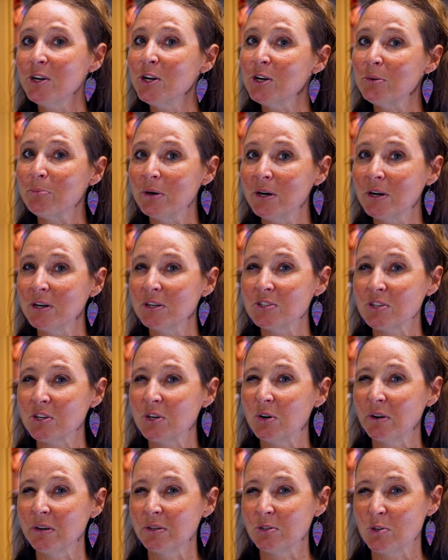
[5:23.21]
your burgers are
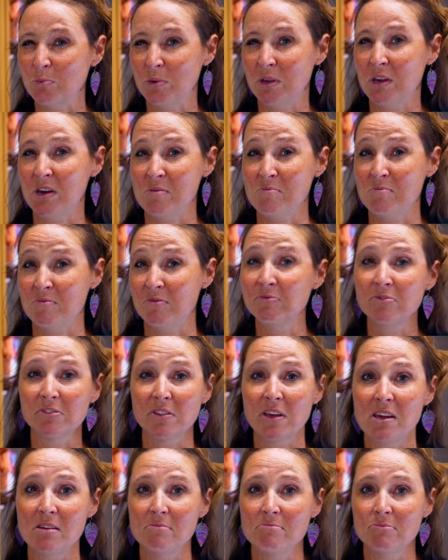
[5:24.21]
going to become
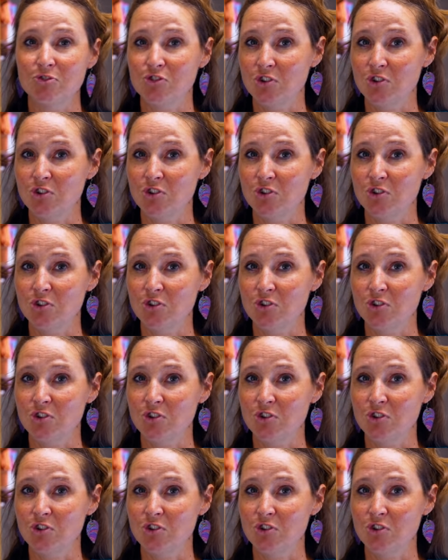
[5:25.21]
flame